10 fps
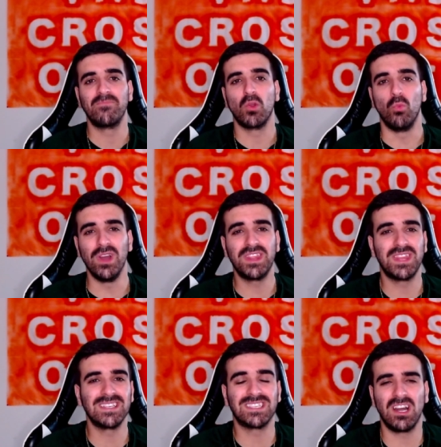with
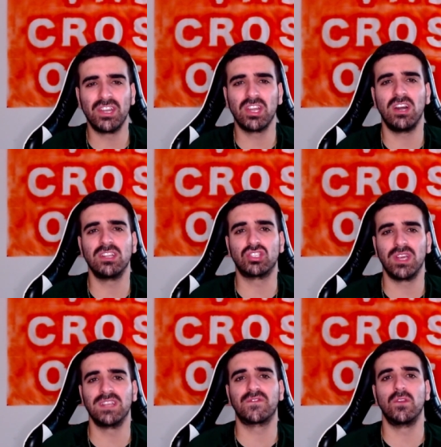this Gundogan
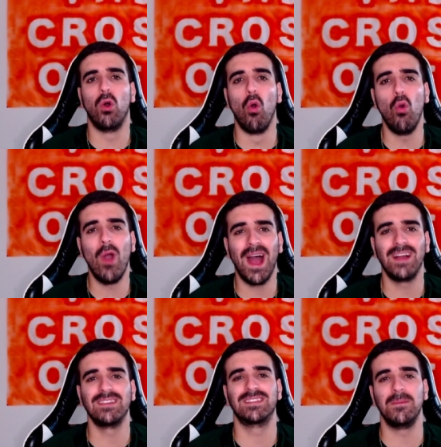transfer, who
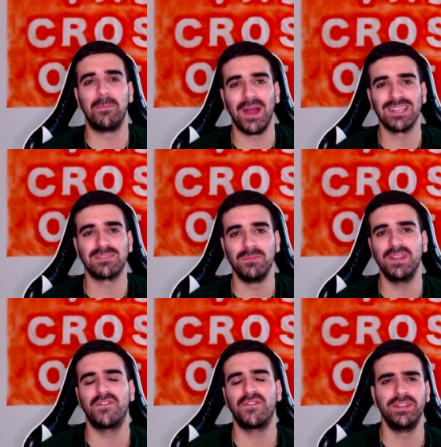has the best
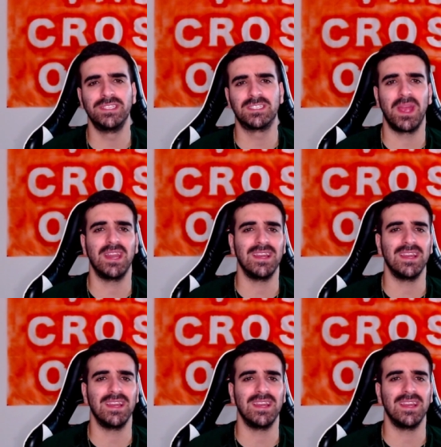midfield in Spain?